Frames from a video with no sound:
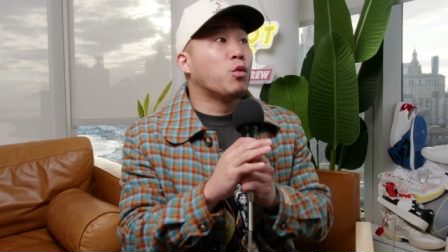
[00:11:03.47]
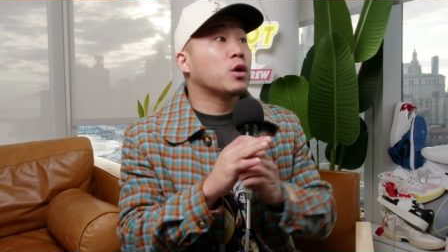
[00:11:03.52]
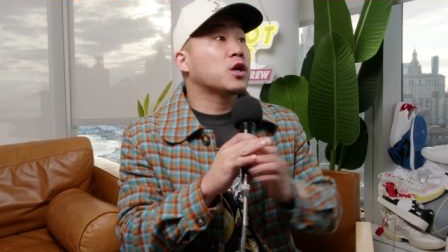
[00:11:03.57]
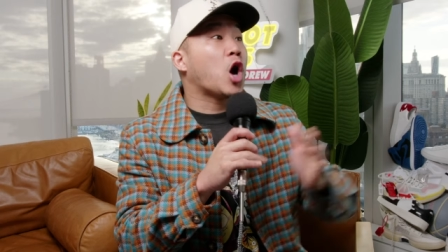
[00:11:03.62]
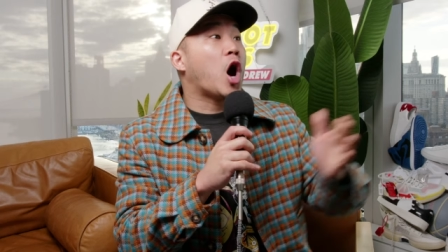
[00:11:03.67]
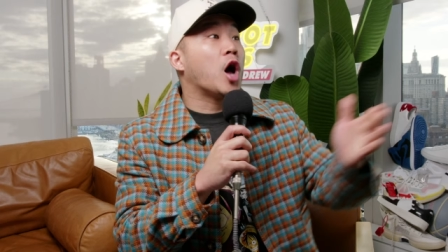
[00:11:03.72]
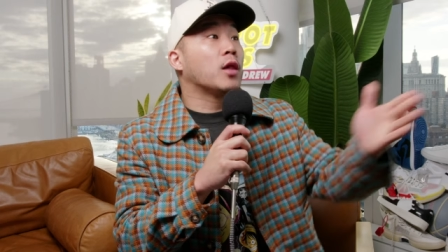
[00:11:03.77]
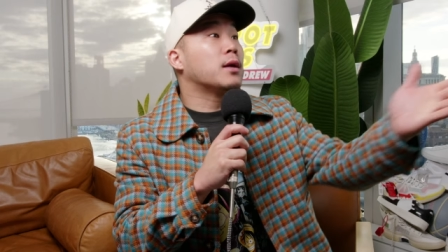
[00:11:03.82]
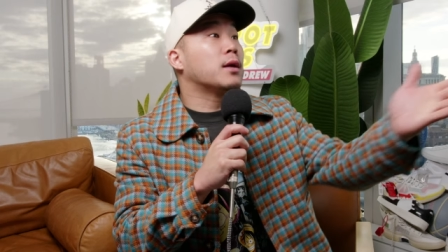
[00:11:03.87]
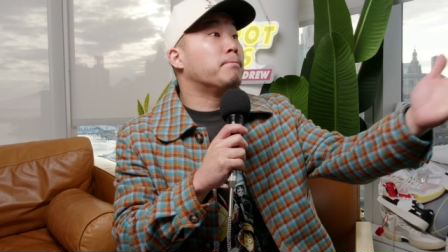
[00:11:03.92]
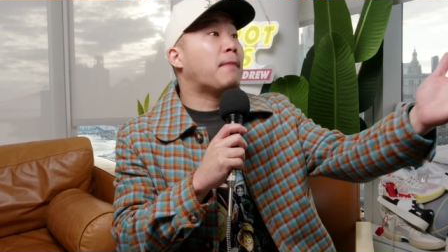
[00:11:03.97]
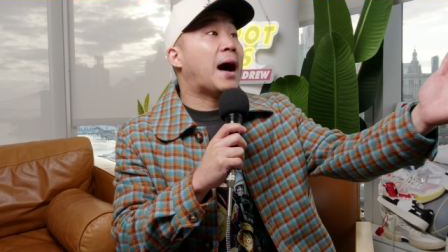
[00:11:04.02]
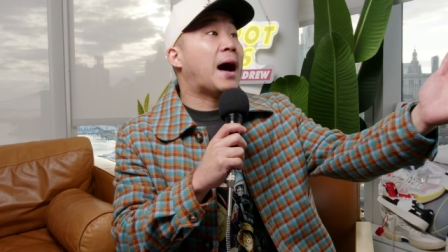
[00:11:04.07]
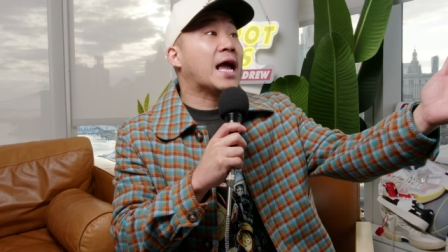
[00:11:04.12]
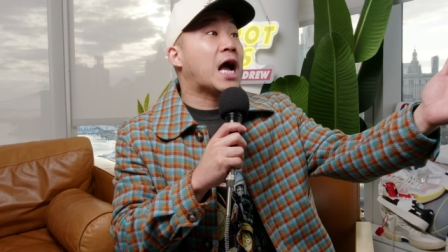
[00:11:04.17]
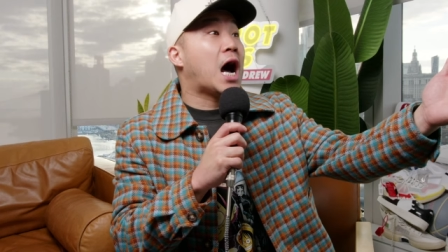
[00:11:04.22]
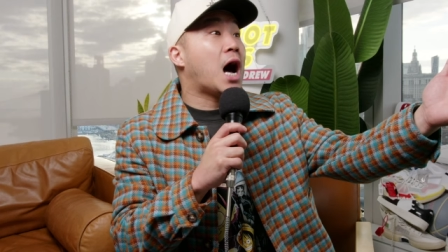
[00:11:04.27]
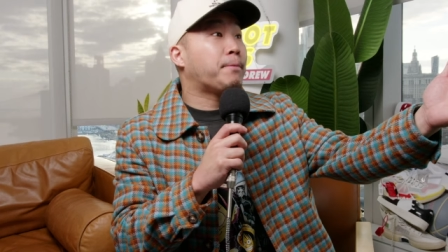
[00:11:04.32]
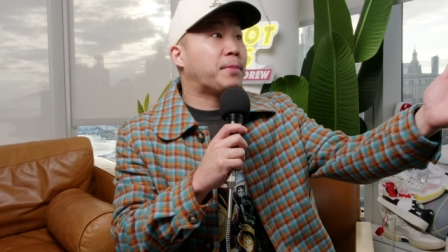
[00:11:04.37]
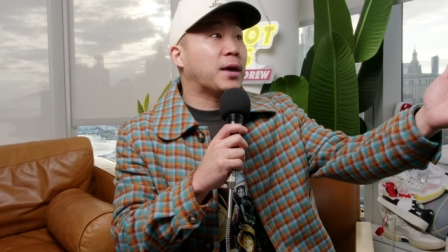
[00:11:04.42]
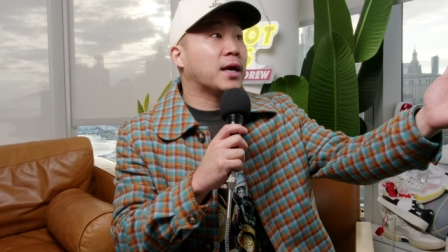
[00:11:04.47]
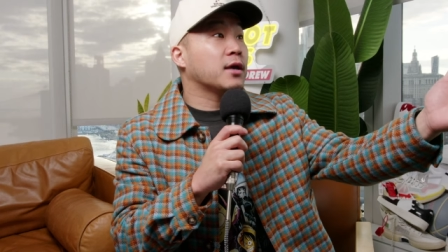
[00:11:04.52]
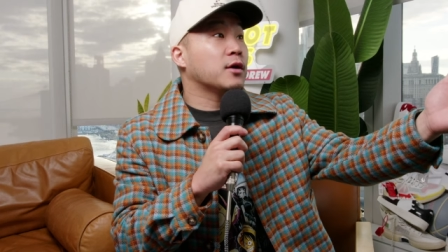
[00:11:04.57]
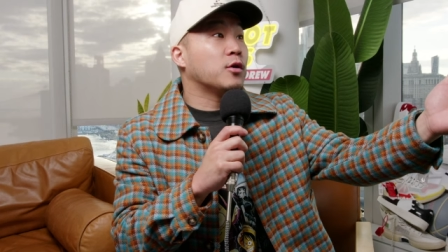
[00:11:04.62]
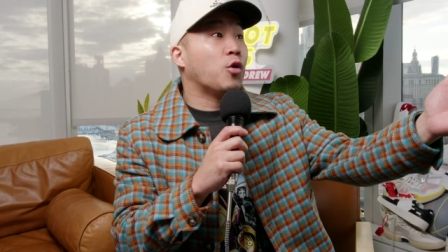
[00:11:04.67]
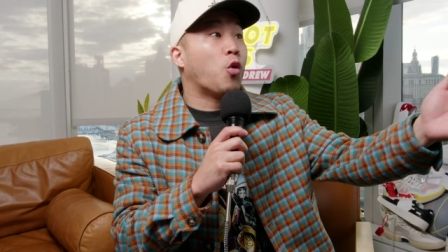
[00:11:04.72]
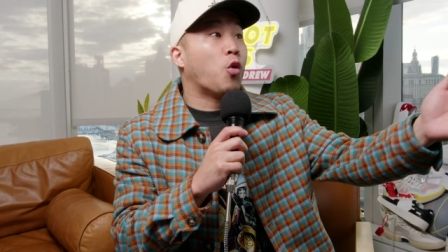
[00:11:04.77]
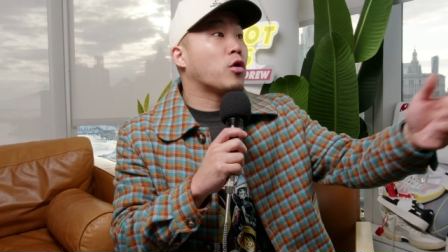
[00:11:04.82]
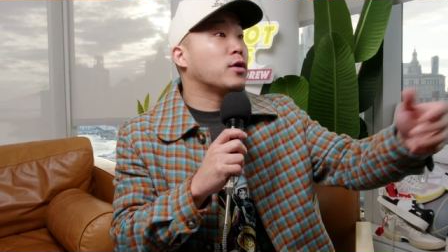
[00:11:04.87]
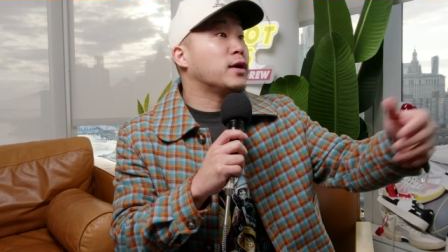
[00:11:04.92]
would call it myopic
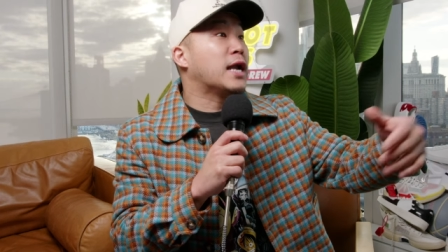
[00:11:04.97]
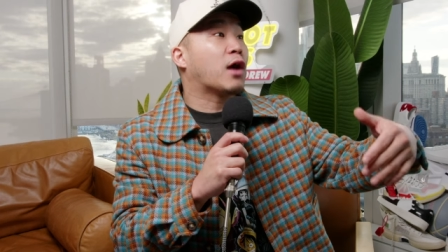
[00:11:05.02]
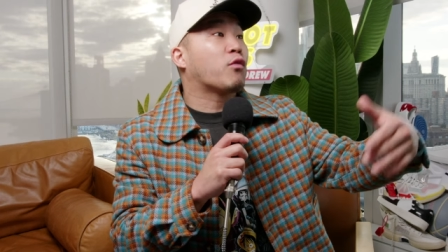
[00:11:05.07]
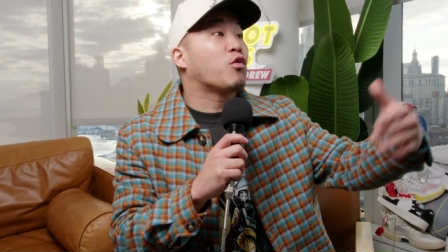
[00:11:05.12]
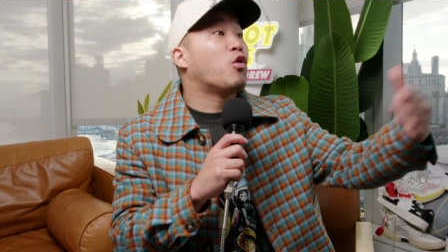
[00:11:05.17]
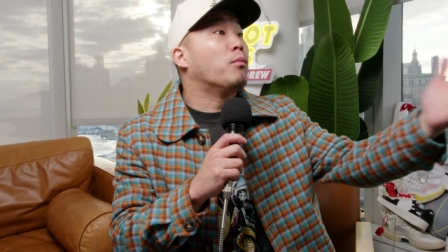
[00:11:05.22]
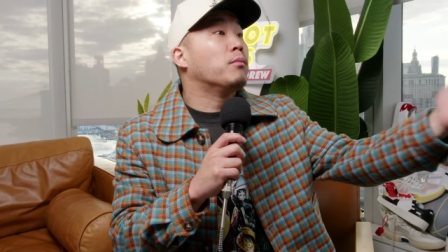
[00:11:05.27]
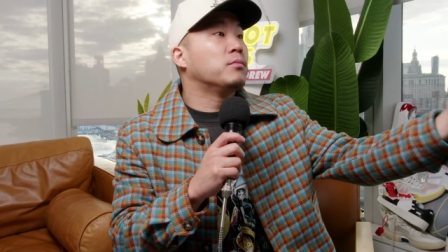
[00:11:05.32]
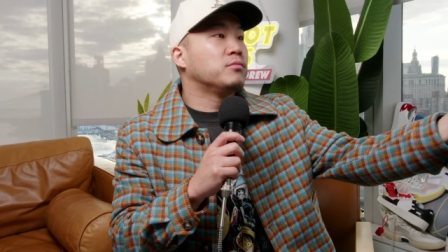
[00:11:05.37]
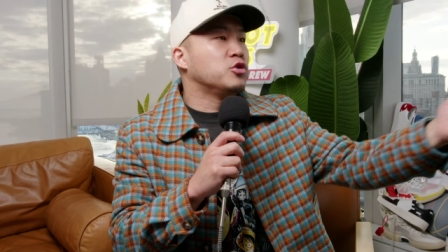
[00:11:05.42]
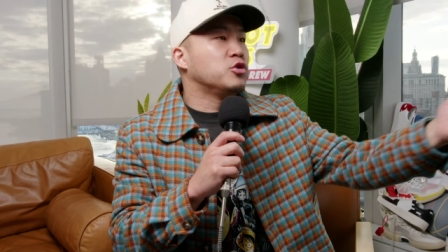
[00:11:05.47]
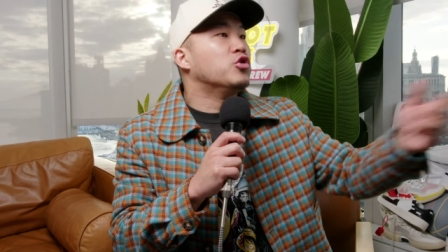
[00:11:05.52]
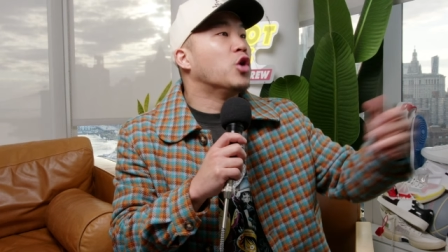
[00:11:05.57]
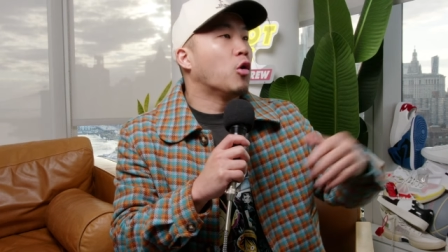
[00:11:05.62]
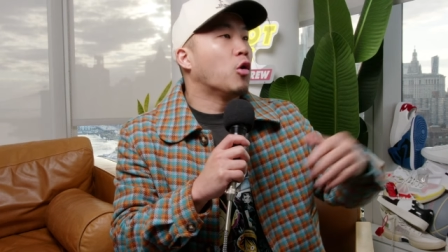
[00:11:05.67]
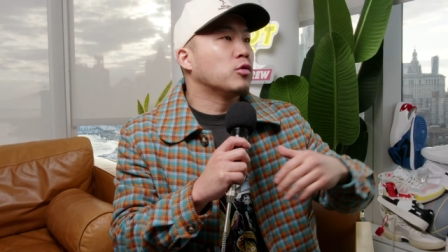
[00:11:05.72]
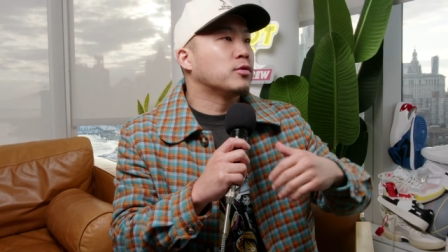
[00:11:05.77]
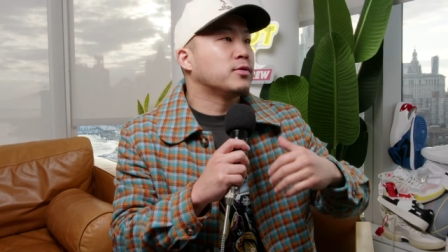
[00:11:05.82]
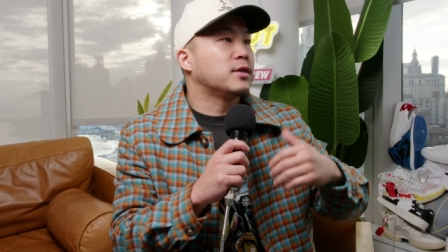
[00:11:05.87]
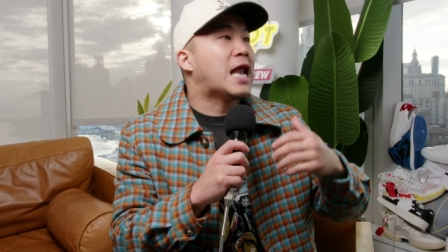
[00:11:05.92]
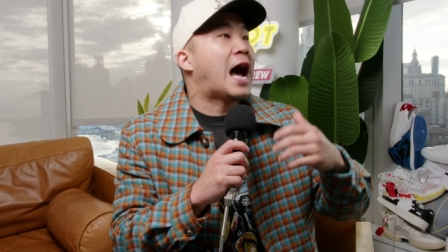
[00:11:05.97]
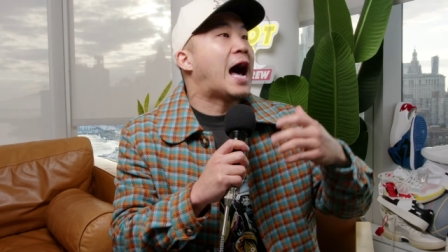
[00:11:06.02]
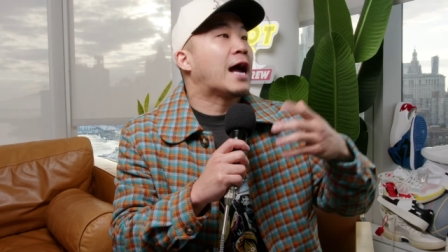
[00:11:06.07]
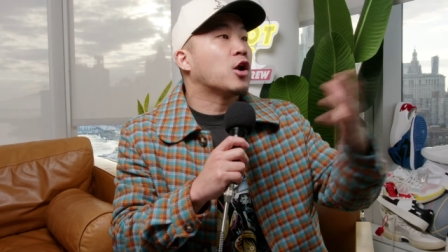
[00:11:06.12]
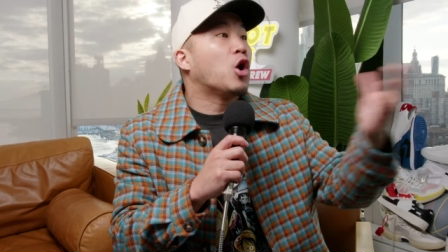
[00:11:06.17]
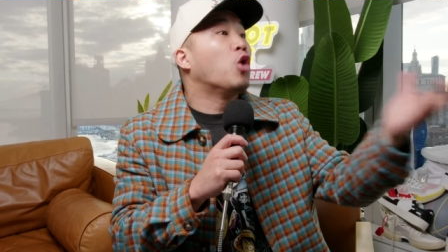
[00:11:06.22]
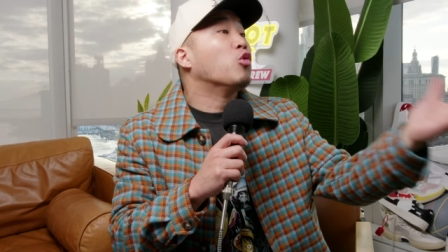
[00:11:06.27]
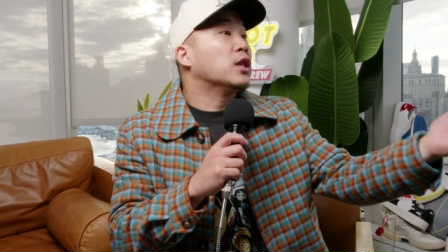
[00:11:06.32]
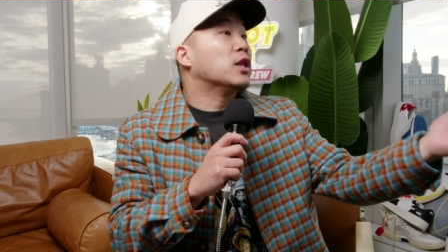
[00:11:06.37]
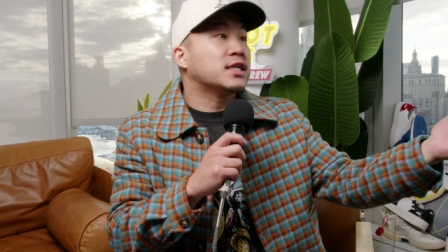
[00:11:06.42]
or narrow, you know, not
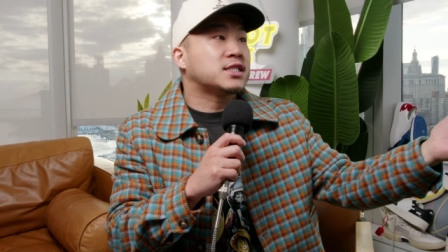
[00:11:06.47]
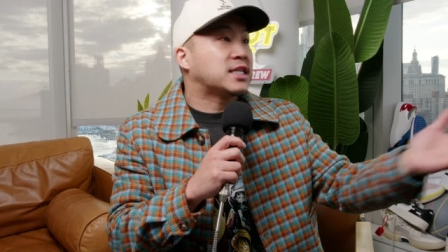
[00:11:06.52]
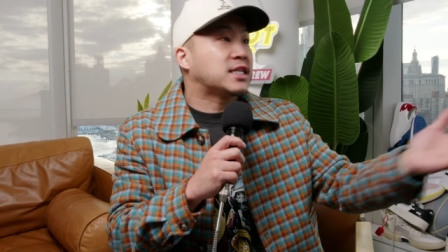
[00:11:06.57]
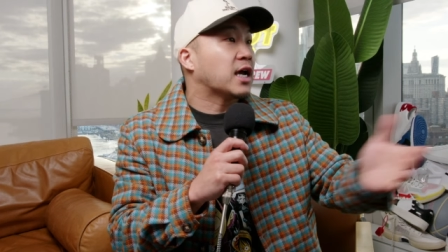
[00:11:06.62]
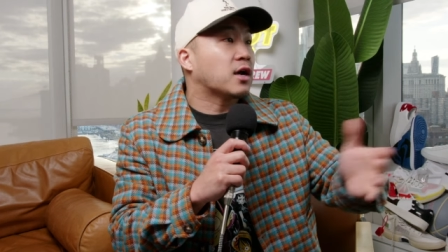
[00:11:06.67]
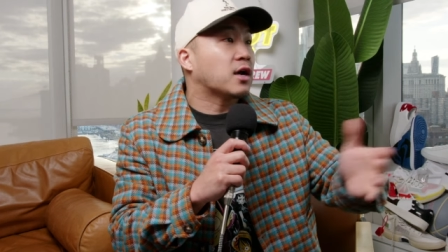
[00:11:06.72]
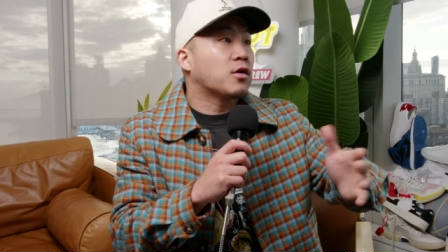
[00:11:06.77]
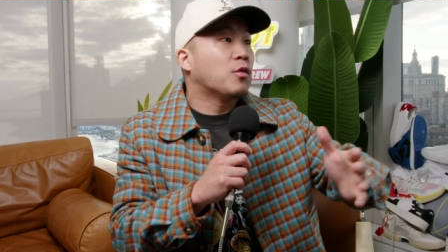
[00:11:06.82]
holistic,